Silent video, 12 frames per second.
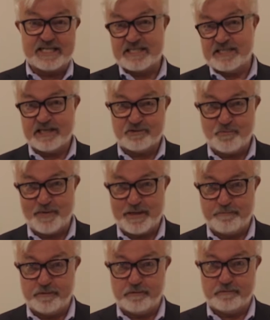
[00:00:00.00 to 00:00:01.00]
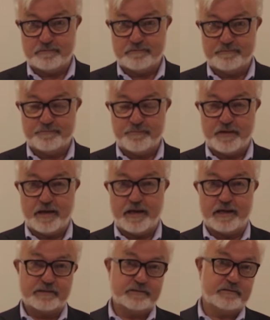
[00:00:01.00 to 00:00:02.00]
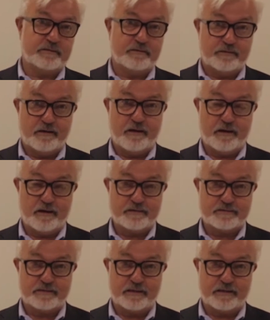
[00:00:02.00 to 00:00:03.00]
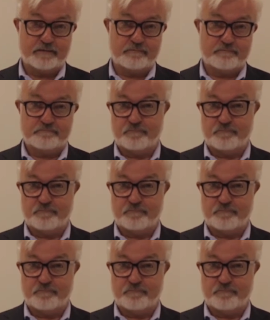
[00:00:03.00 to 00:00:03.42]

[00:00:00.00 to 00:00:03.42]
listening to people and asking